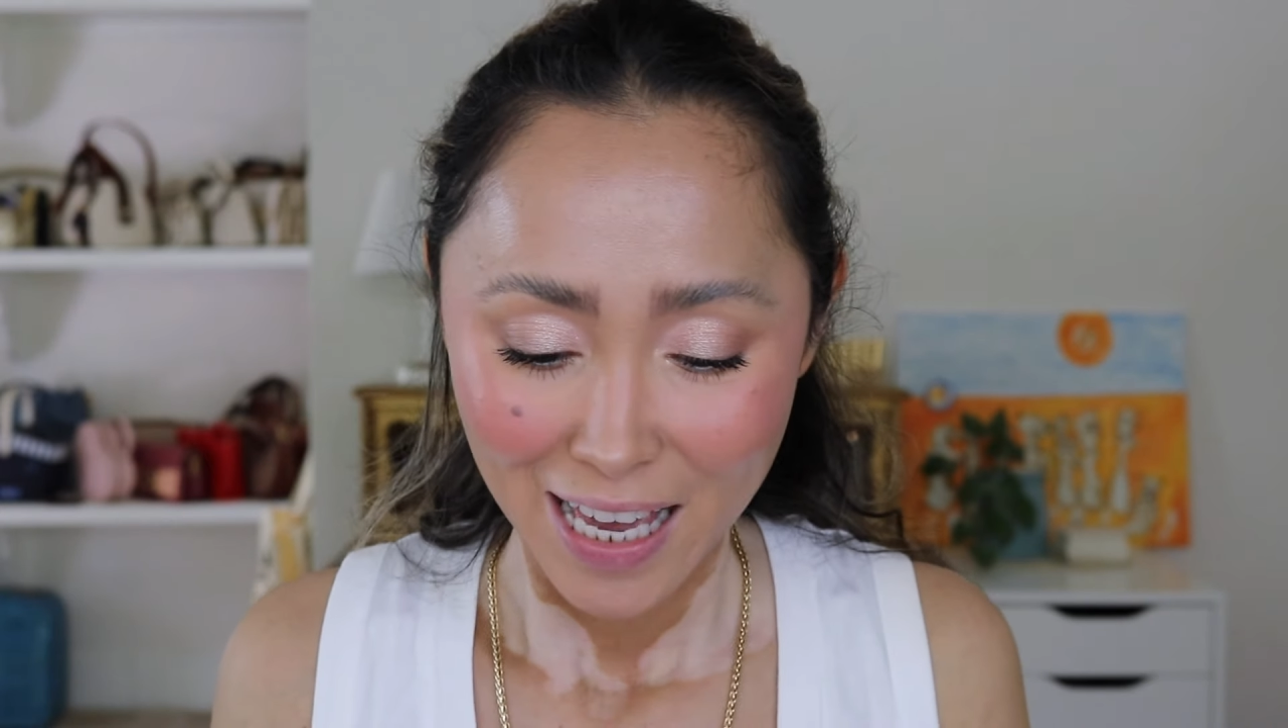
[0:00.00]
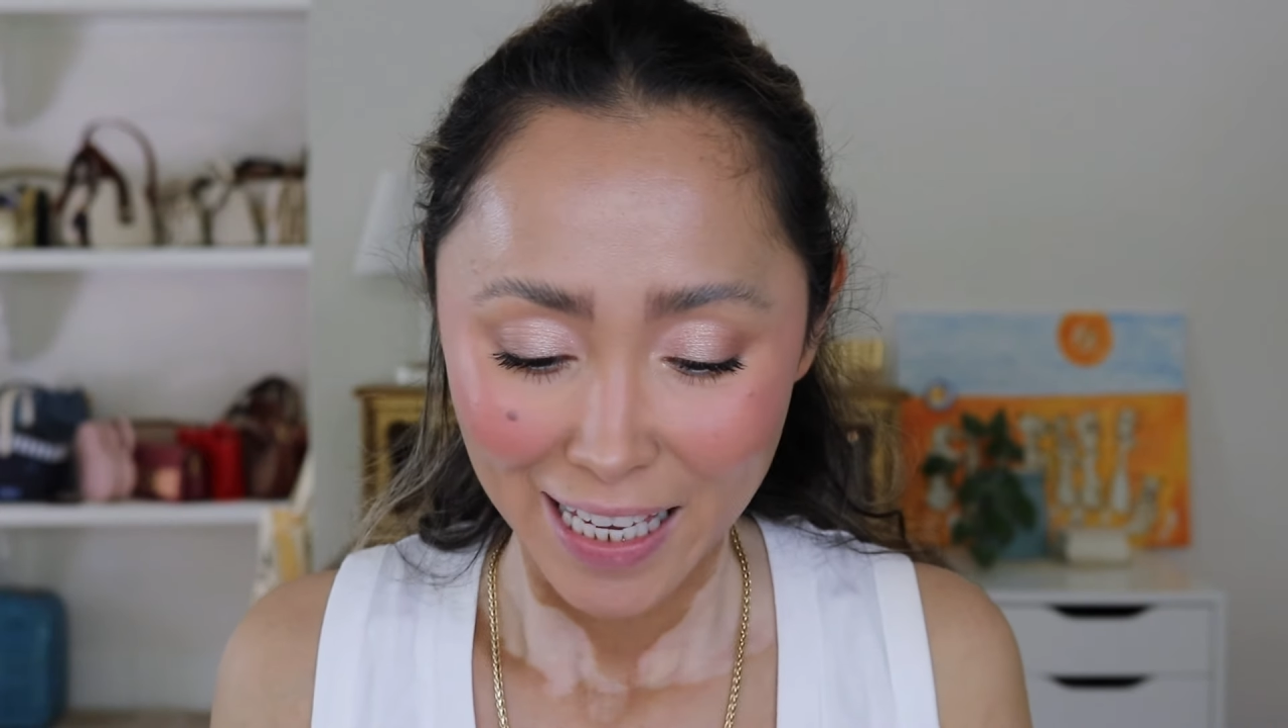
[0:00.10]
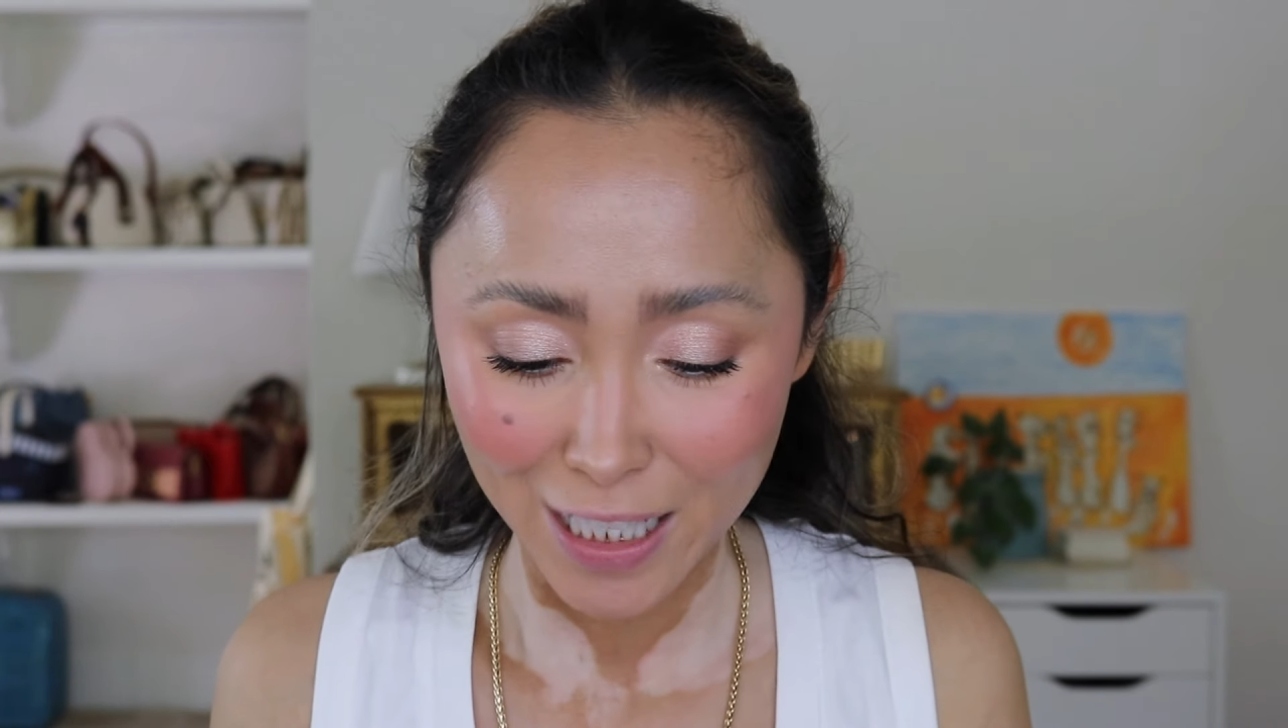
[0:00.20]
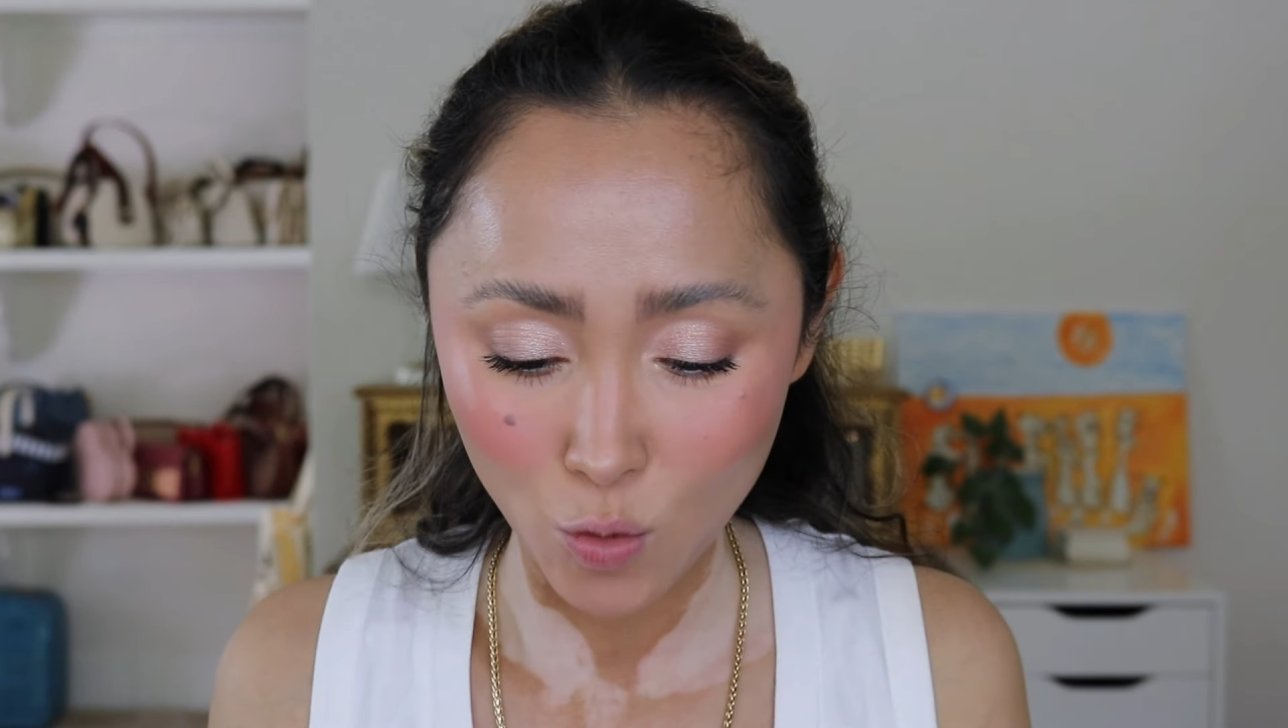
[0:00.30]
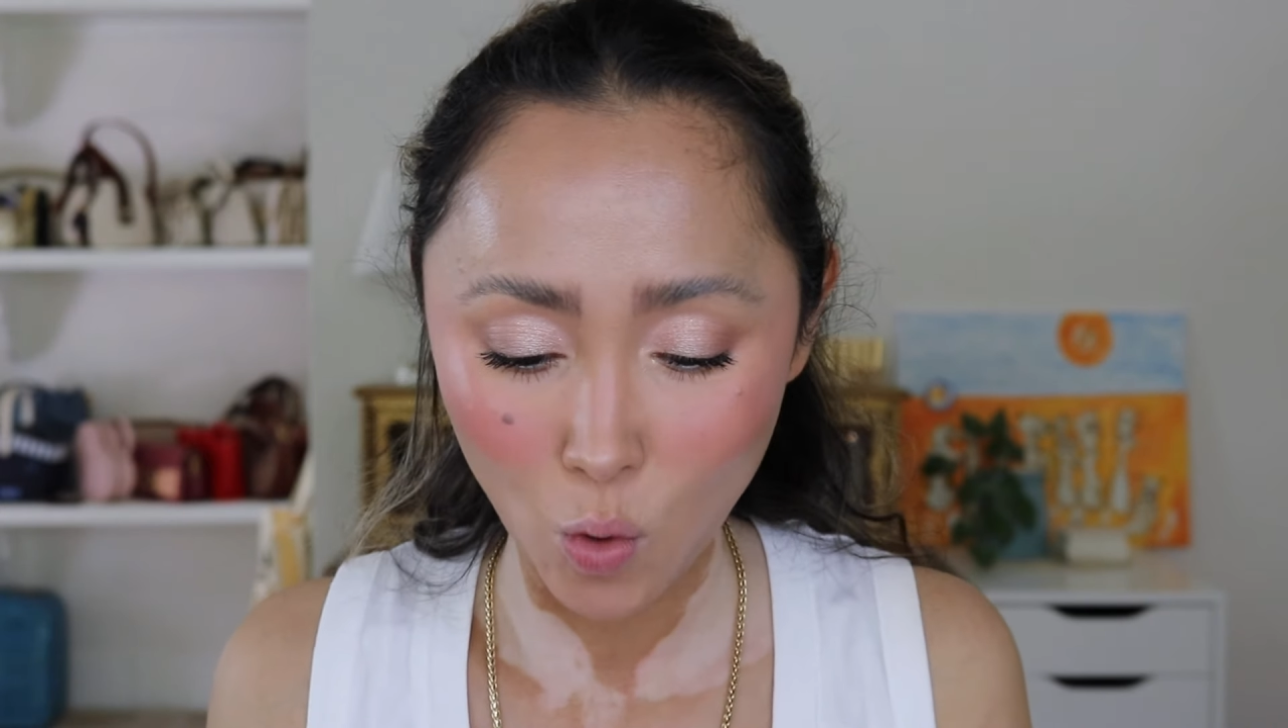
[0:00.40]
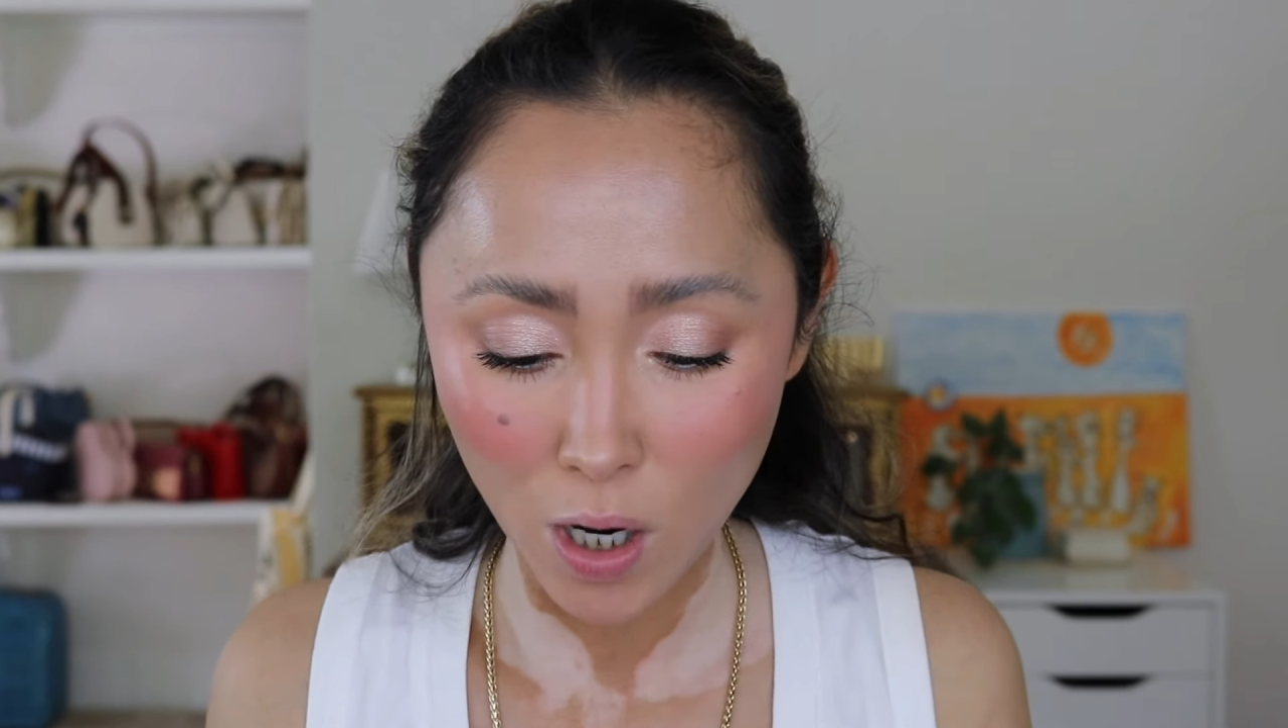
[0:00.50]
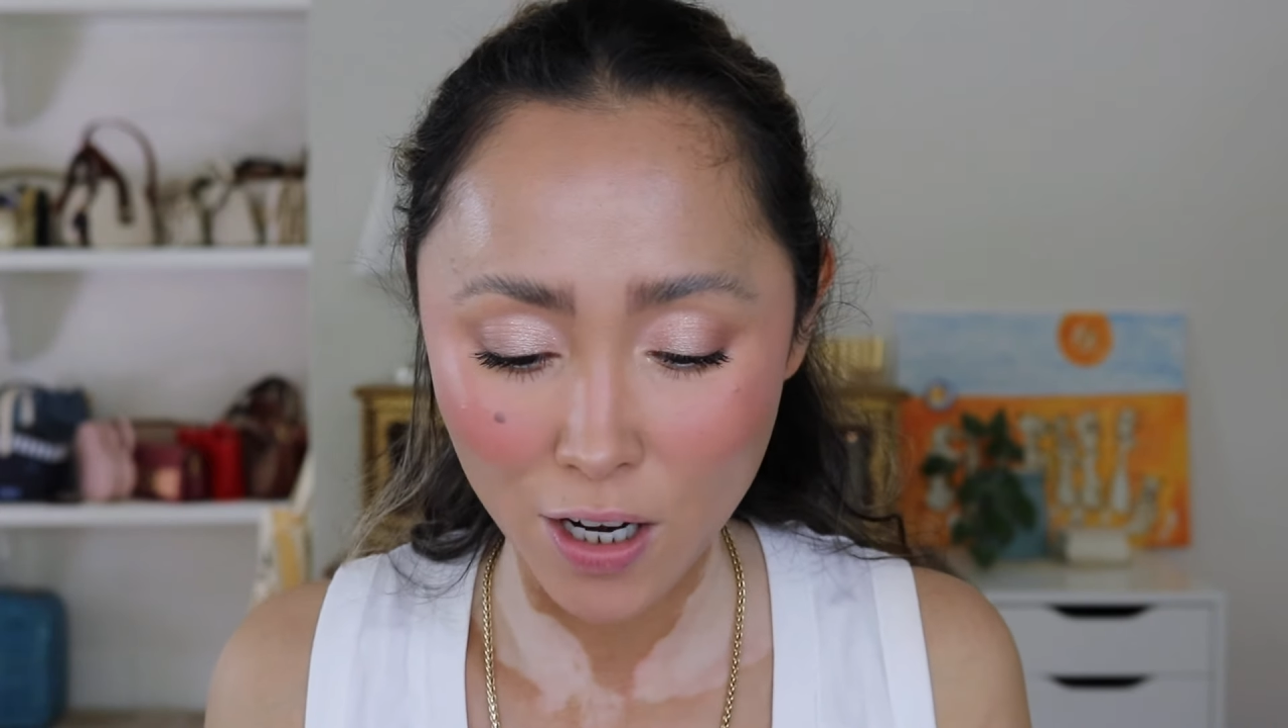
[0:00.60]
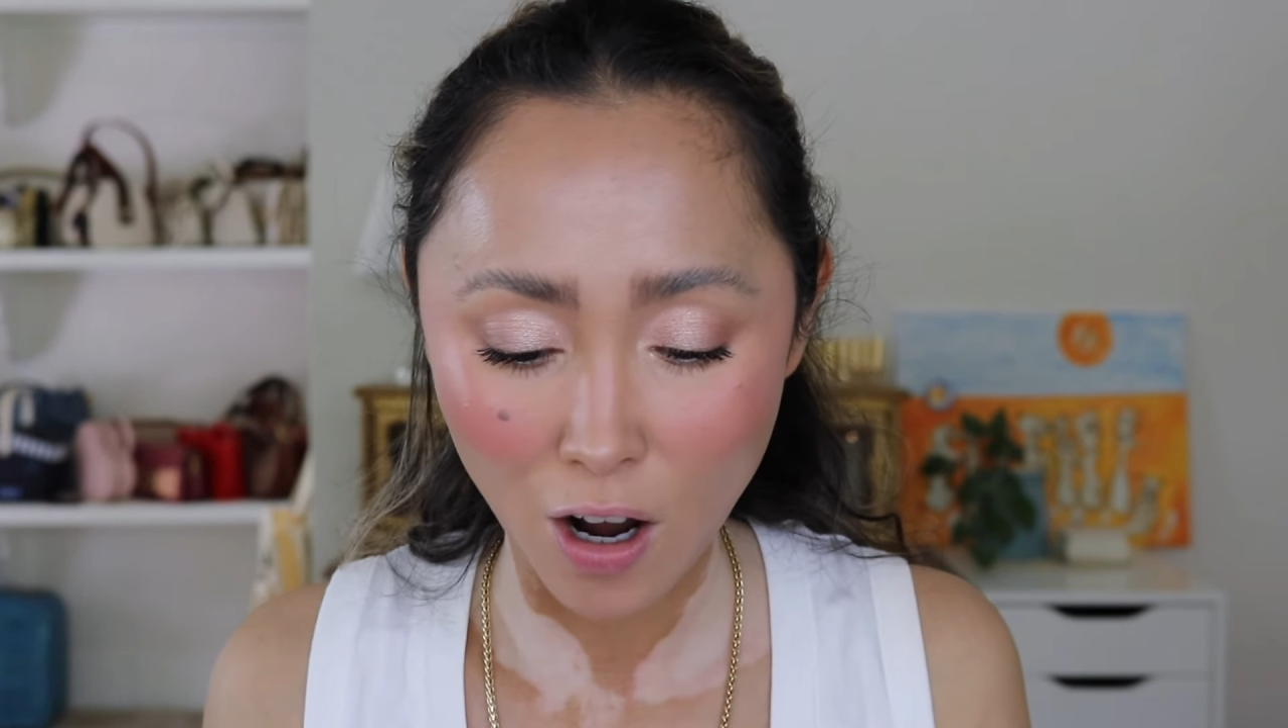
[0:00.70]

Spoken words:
It's one